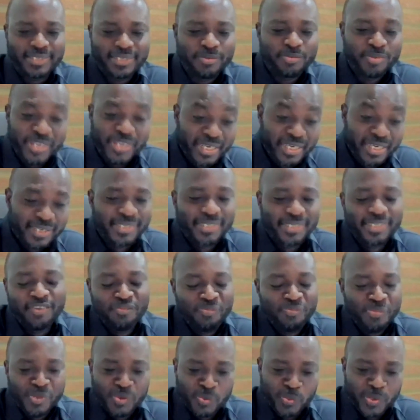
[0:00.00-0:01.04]
really served
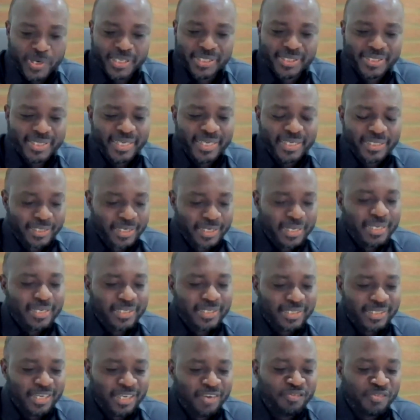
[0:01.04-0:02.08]
me well and
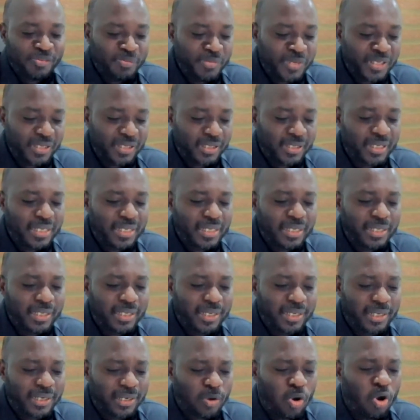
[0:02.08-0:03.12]
served me uh,